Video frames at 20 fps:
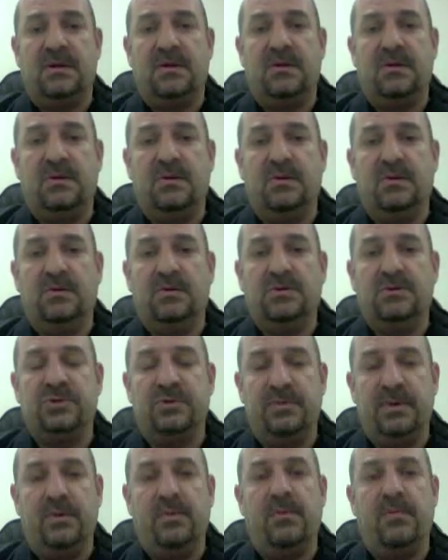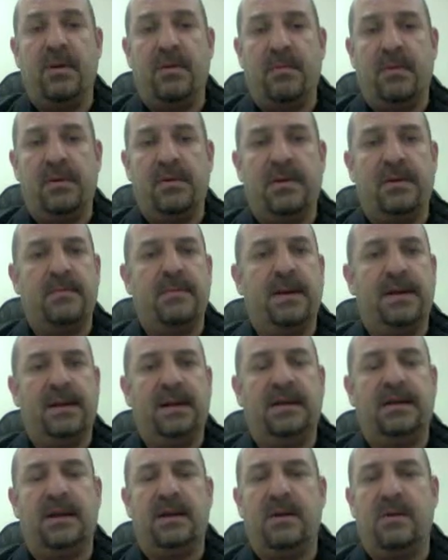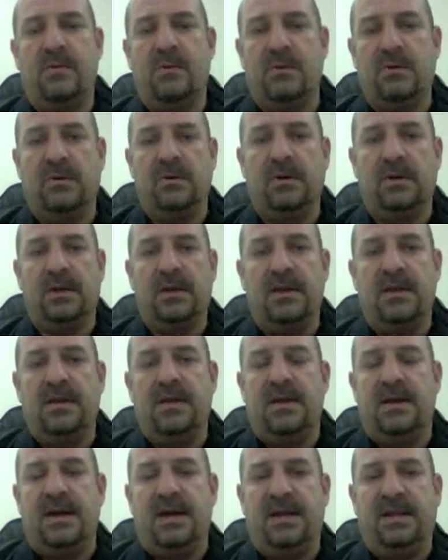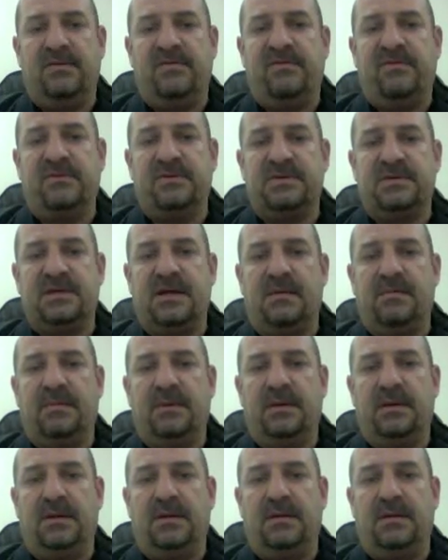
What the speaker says: who should be remembered by the entire world, and for some,